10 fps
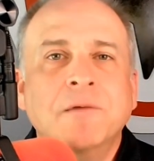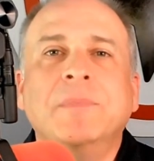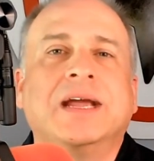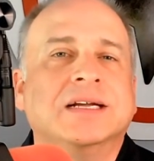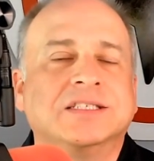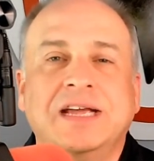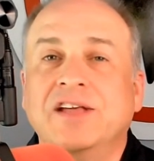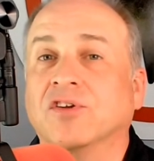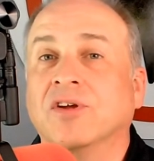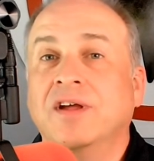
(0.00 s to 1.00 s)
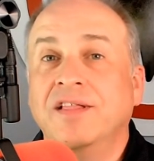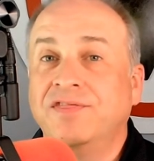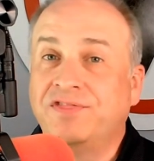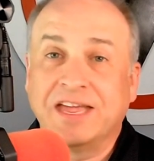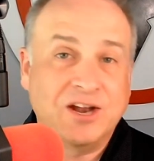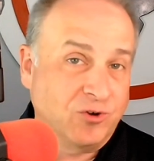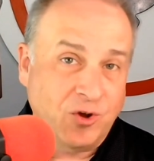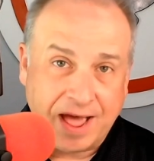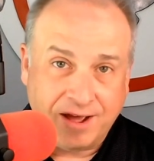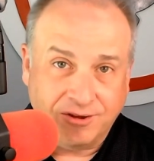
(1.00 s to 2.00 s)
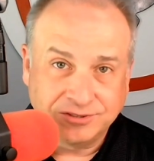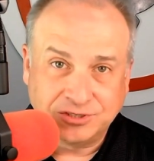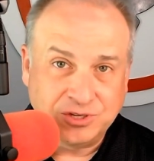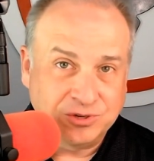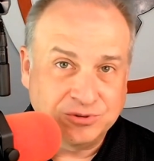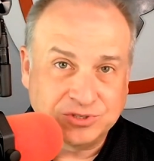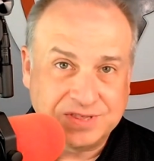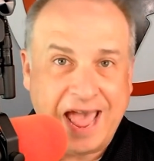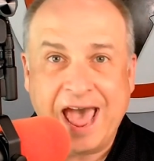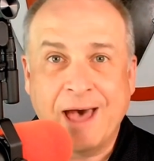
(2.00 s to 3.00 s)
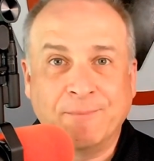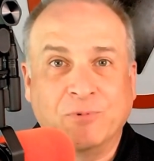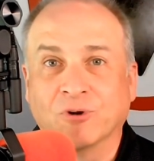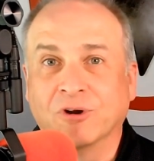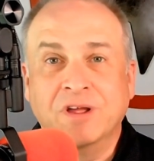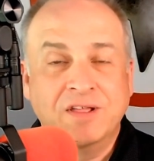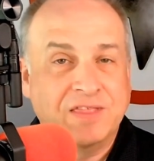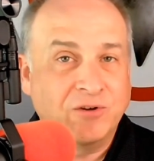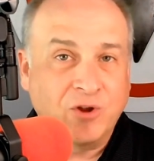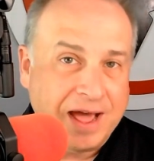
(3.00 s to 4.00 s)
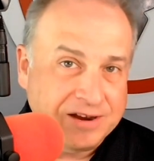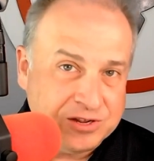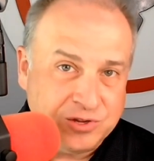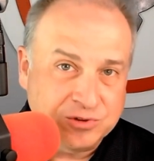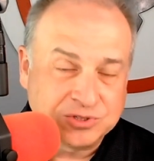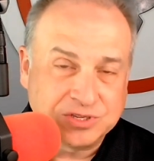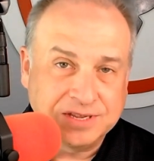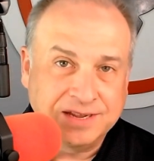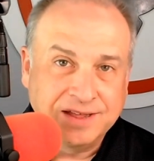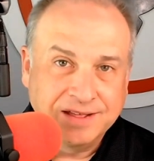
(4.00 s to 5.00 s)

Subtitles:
because either they don't know how to use the app, or they don't know how to use the